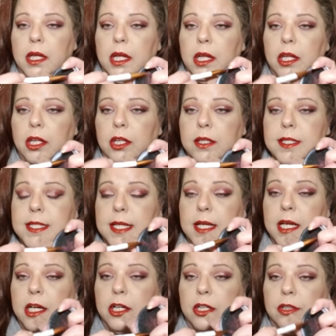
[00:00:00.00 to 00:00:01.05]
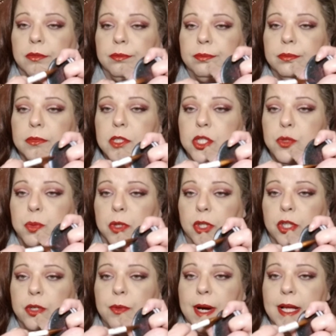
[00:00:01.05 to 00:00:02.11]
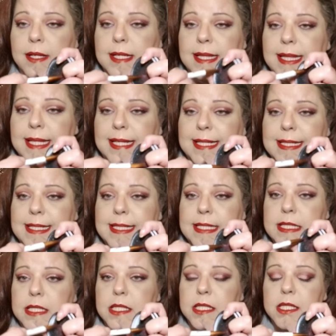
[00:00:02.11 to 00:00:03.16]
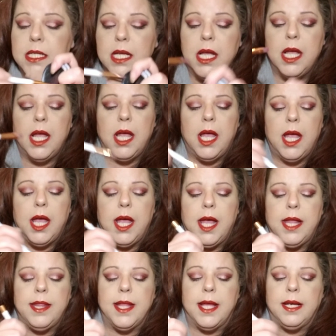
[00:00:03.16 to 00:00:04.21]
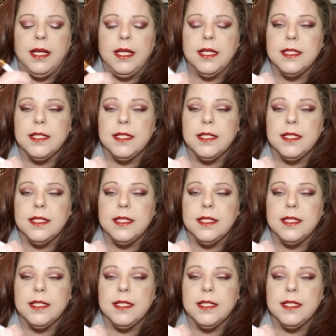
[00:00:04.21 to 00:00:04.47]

you can sit here, swirl it around in this, and then it's